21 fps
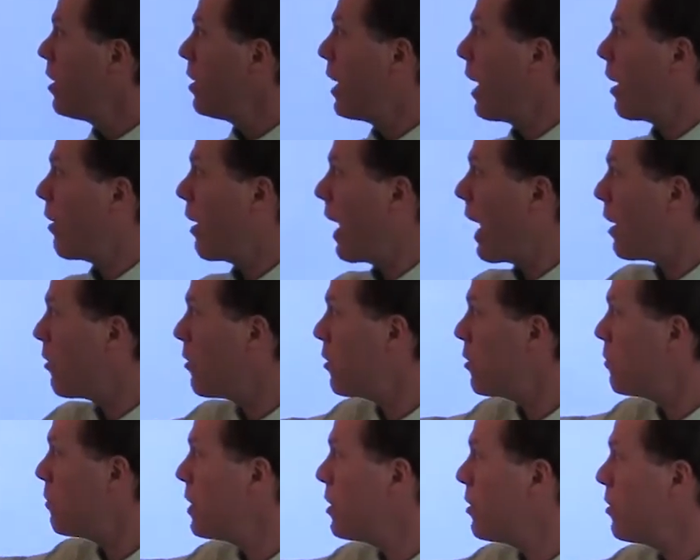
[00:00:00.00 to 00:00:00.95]
Now, how
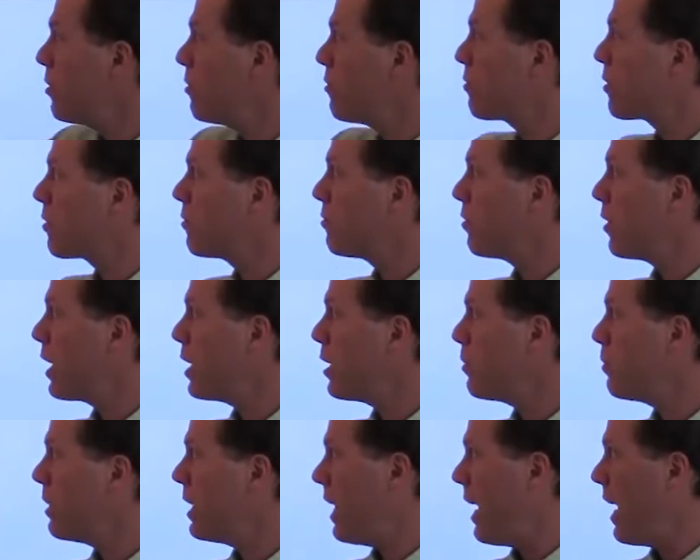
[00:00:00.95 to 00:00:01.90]
did we do for
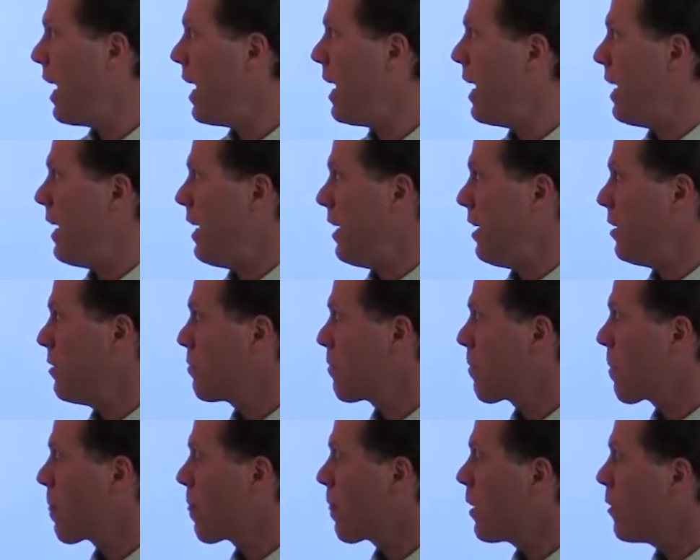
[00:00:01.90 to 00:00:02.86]
vitamin A?
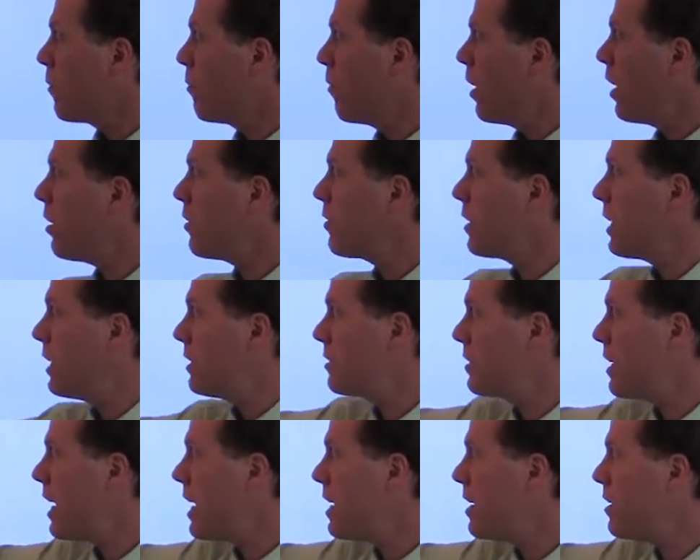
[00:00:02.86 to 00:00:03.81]
Well, they
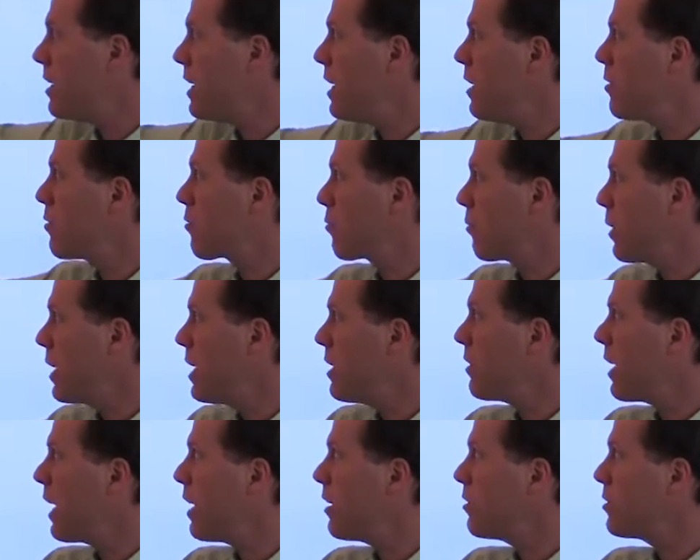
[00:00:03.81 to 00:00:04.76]
say you need three
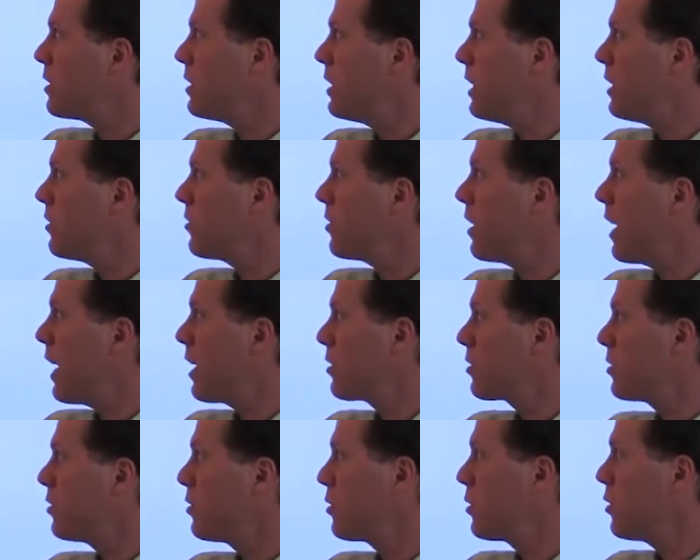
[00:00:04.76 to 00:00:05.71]
thousand
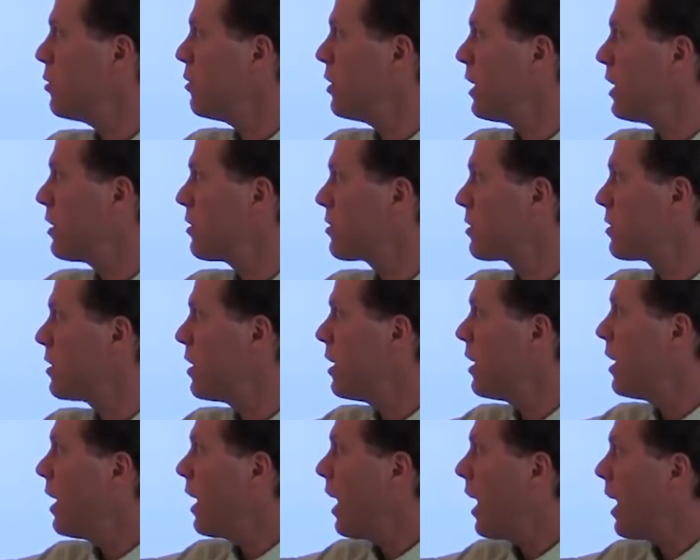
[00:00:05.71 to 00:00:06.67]
international units.
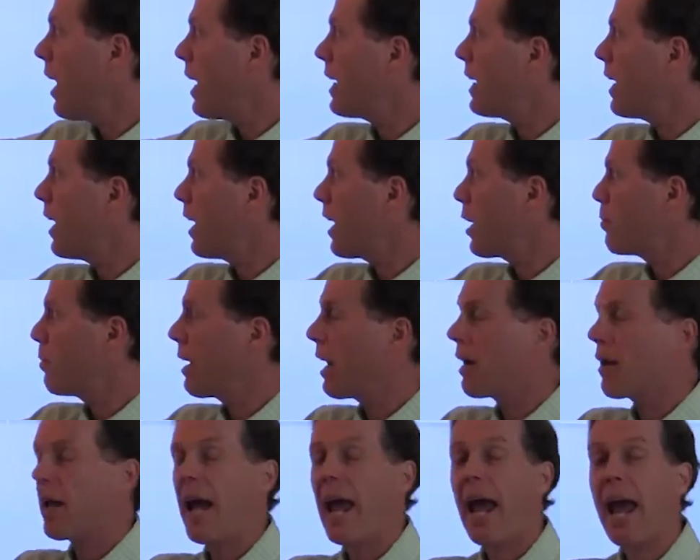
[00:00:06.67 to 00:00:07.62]
I got
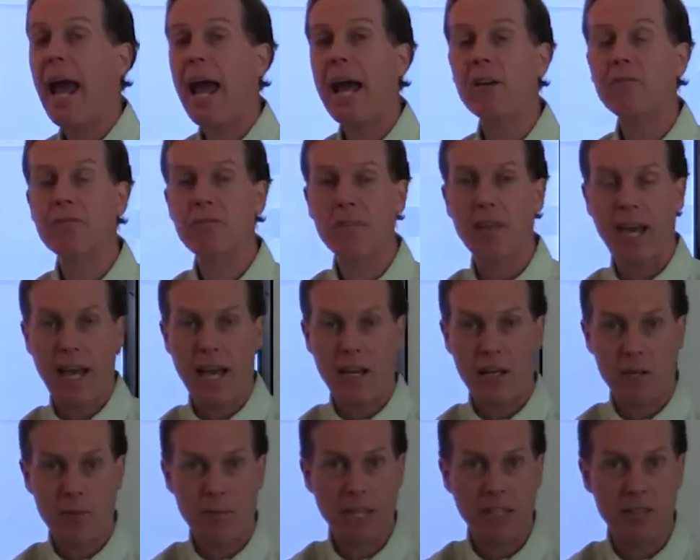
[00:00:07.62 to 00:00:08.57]
about half
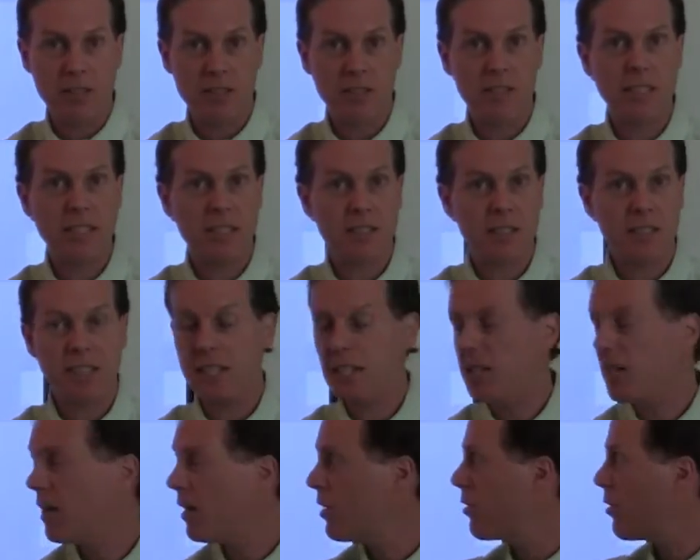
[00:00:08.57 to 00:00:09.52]
that, about
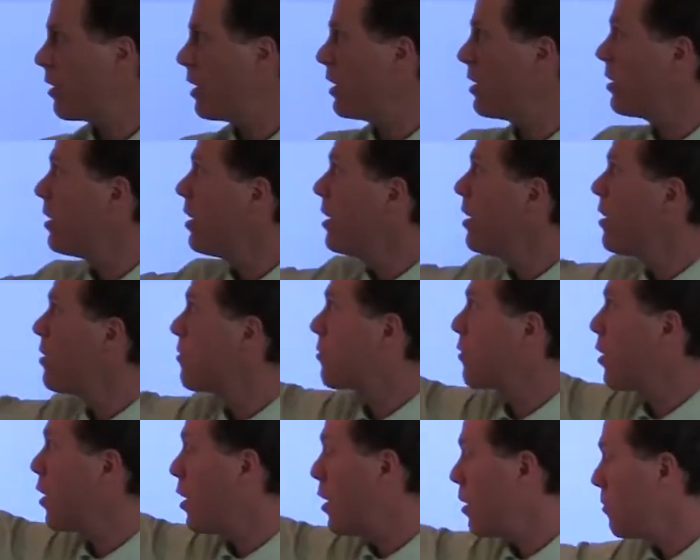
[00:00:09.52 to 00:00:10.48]
sixteen hundred
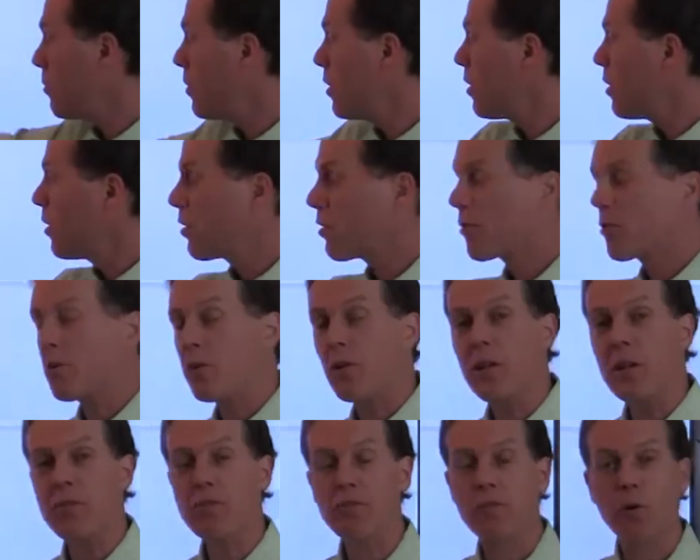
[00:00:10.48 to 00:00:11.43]
from
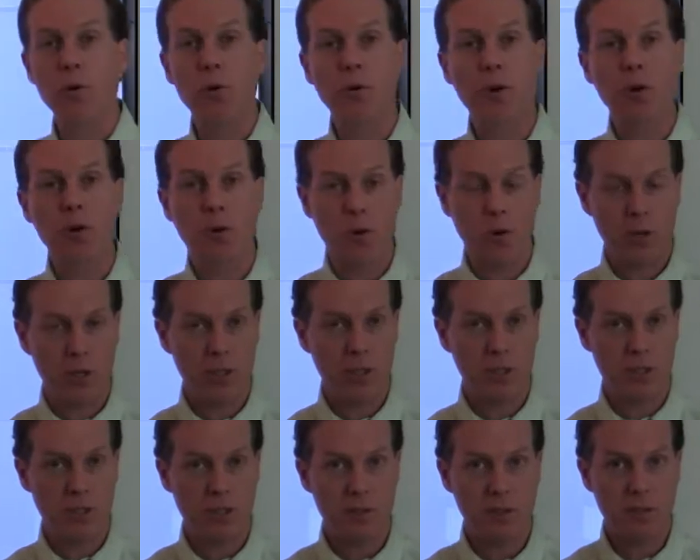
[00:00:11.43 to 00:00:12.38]
thirty-four
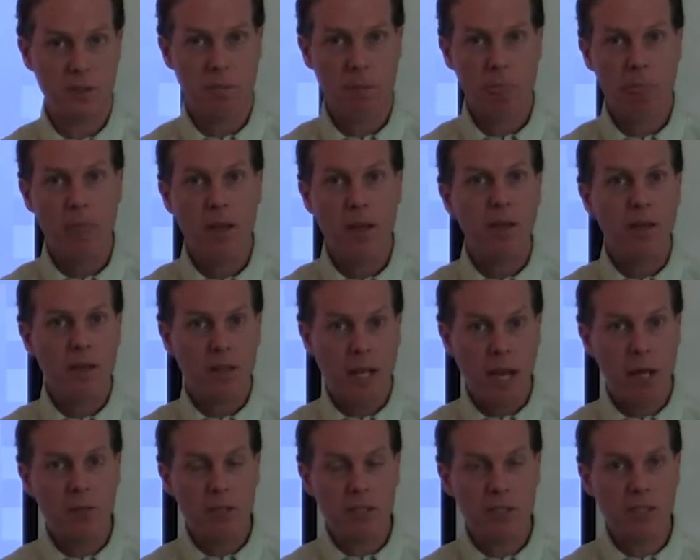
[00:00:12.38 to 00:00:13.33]
oranges.
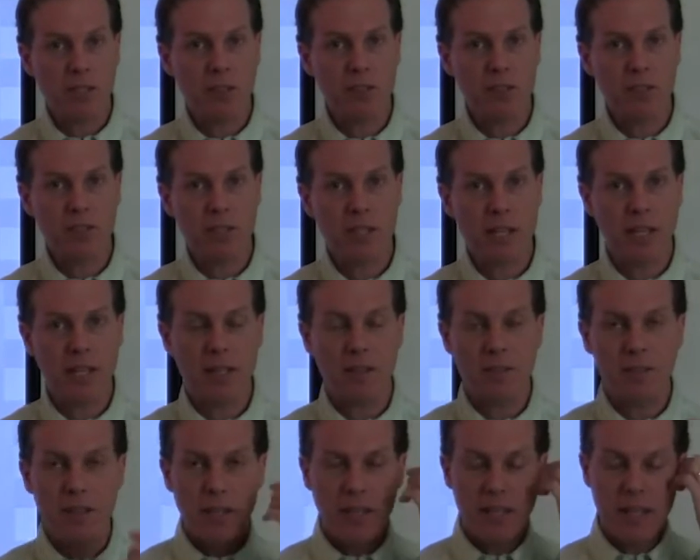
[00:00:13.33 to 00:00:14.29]
Now, what's
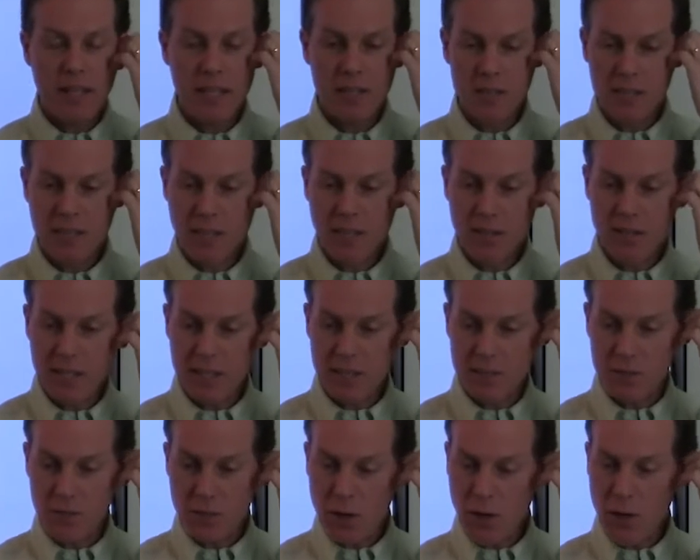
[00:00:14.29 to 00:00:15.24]
interesting is there
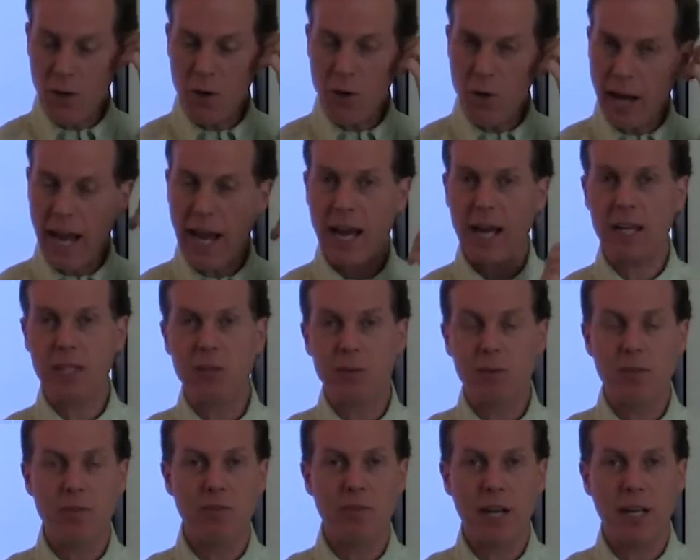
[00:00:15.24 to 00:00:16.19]
is no
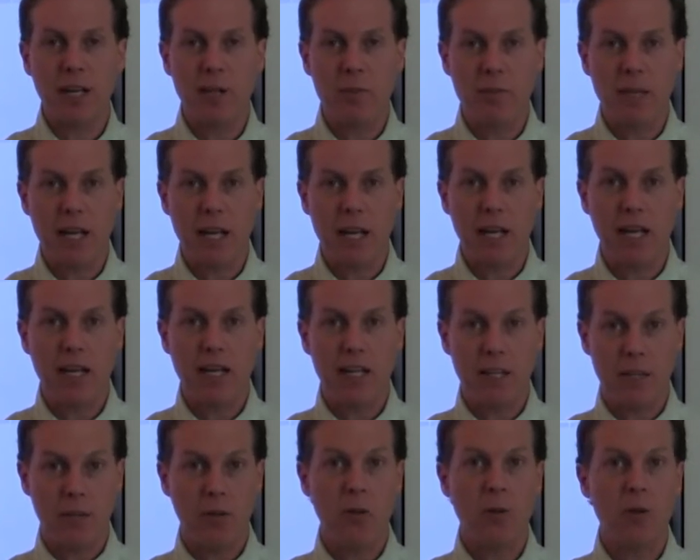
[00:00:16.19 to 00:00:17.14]
actual vitamin A
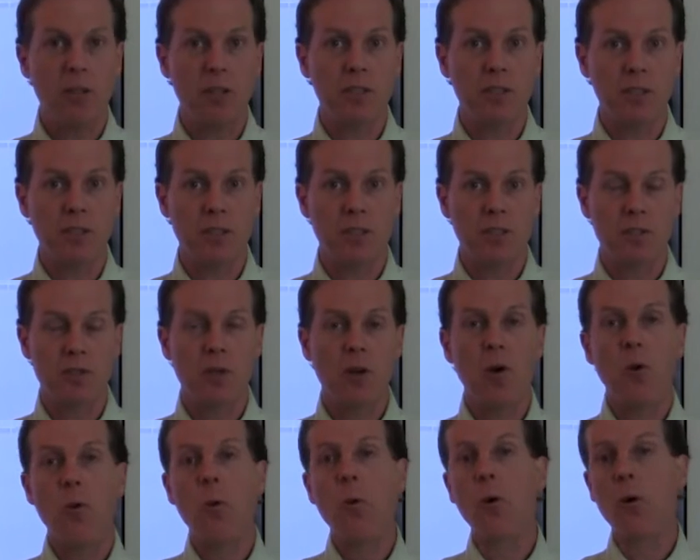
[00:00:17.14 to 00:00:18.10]
in oranges,
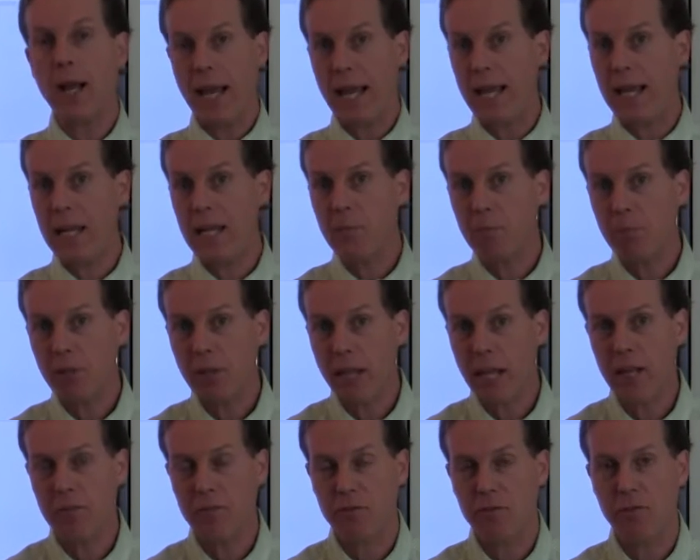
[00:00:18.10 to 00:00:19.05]
or any
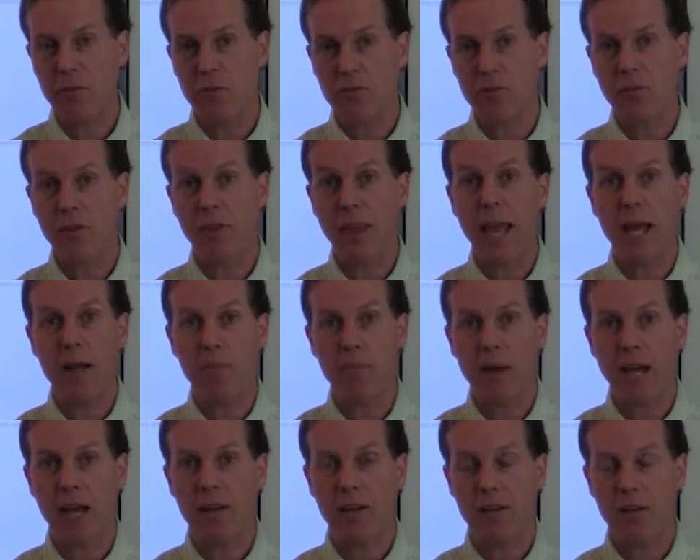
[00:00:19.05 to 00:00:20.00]
plant food for that
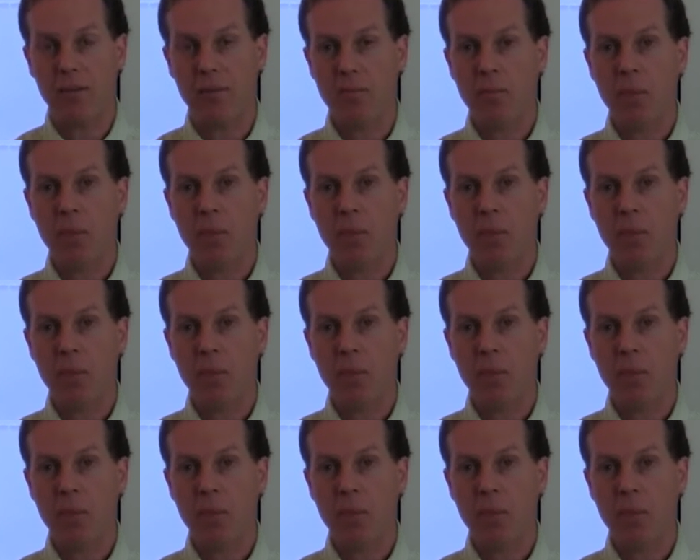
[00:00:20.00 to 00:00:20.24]
matter.